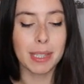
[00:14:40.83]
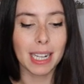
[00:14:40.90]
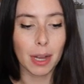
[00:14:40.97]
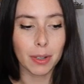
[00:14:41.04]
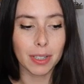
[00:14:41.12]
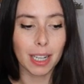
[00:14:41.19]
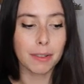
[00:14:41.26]
And
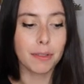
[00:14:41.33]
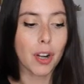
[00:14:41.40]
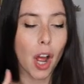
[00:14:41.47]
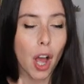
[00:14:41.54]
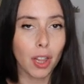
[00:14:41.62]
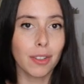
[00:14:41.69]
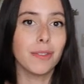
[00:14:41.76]
I'll cover
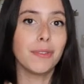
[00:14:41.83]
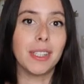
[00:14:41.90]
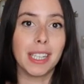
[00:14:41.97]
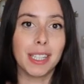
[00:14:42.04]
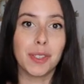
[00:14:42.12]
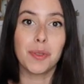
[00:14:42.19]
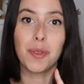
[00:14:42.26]
all of
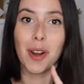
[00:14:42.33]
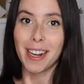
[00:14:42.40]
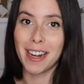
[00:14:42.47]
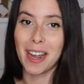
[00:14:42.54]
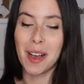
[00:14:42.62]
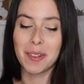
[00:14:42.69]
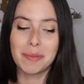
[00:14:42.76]
these right
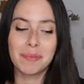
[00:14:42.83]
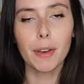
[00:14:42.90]
now.